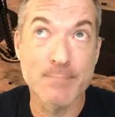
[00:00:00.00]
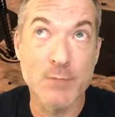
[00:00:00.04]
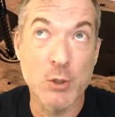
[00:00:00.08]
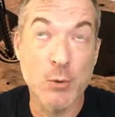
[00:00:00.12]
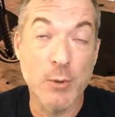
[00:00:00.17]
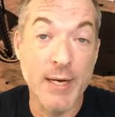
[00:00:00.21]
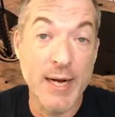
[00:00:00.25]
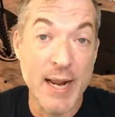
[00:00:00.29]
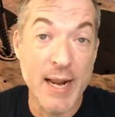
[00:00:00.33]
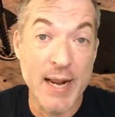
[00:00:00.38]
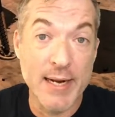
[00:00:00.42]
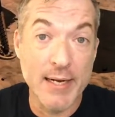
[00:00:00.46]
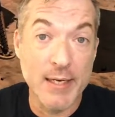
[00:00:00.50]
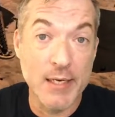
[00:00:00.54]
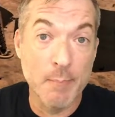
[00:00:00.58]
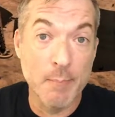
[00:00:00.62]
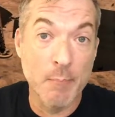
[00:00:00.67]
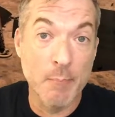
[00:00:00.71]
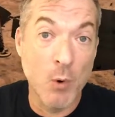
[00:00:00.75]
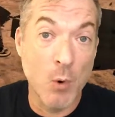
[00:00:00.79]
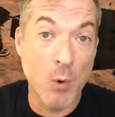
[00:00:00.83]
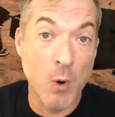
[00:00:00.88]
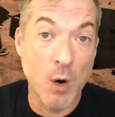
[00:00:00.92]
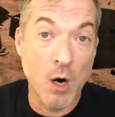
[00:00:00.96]
create
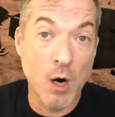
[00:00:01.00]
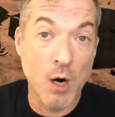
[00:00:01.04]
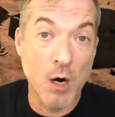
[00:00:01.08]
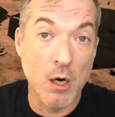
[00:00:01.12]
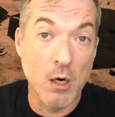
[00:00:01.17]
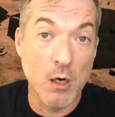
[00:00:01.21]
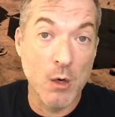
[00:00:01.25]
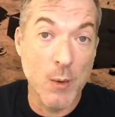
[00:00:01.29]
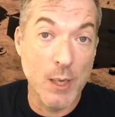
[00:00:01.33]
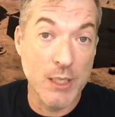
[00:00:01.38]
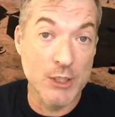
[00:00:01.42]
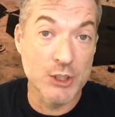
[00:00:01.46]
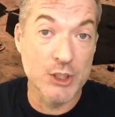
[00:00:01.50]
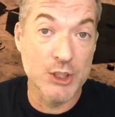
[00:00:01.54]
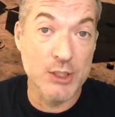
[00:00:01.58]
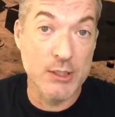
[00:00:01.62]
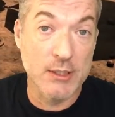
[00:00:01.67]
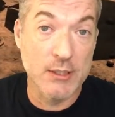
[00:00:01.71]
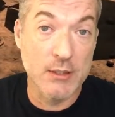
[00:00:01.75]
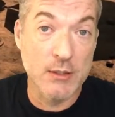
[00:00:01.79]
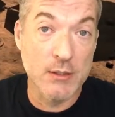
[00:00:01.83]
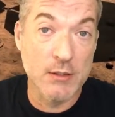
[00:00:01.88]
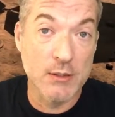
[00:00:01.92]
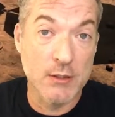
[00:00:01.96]
more
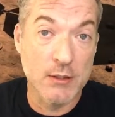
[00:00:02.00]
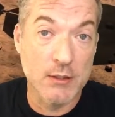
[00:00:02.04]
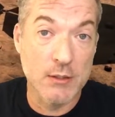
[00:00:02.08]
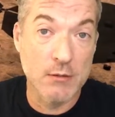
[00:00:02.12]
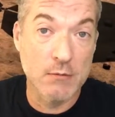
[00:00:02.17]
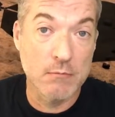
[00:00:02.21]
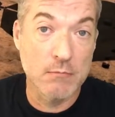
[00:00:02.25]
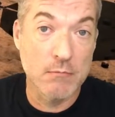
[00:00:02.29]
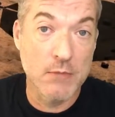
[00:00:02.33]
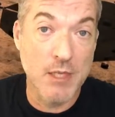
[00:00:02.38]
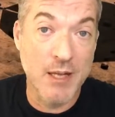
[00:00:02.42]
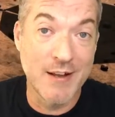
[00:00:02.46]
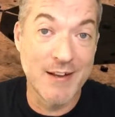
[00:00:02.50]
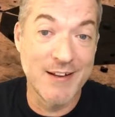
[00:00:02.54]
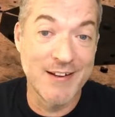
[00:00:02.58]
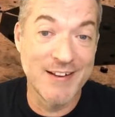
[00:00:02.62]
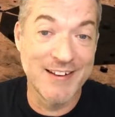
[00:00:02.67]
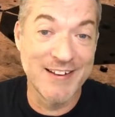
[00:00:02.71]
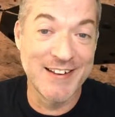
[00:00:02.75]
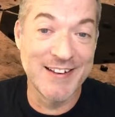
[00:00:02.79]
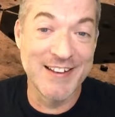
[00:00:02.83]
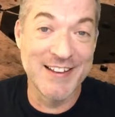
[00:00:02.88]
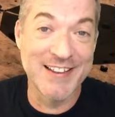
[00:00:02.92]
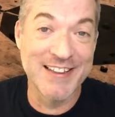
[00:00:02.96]
questions
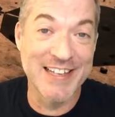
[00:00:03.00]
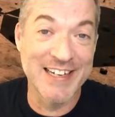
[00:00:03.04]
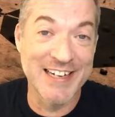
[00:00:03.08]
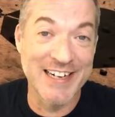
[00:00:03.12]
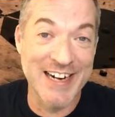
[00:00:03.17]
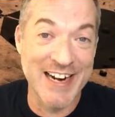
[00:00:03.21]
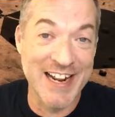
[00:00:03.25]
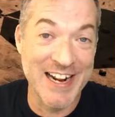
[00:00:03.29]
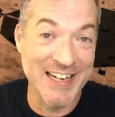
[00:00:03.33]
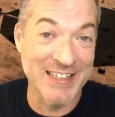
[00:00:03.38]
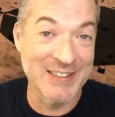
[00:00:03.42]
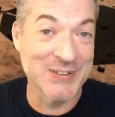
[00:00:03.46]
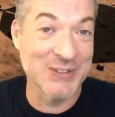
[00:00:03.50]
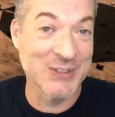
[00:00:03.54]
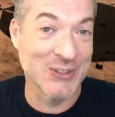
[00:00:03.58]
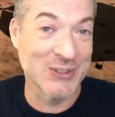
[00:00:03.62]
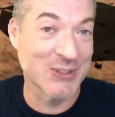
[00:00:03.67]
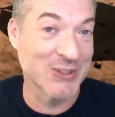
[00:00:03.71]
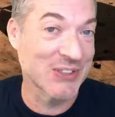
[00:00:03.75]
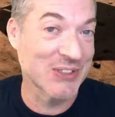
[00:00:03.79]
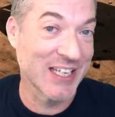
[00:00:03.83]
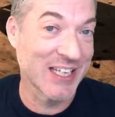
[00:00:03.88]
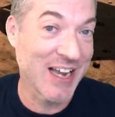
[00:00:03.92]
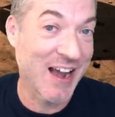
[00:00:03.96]
than it
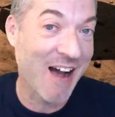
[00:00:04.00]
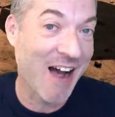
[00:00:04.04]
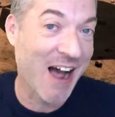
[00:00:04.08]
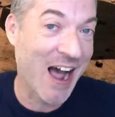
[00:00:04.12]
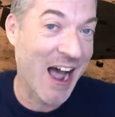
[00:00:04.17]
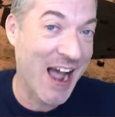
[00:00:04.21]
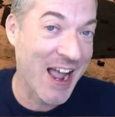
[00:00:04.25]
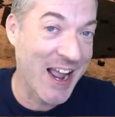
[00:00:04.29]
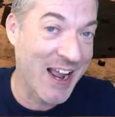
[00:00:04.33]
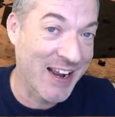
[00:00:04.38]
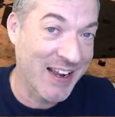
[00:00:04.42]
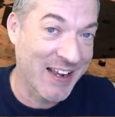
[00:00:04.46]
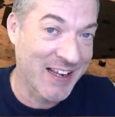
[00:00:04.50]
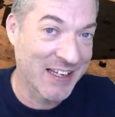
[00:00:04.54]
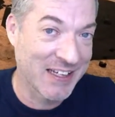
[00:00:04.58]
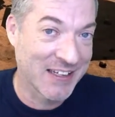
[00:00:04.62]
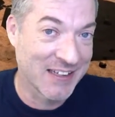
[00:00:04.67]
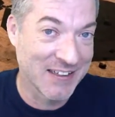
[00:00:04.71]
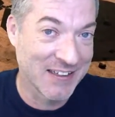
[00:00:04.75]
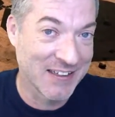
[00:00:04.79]
answers, I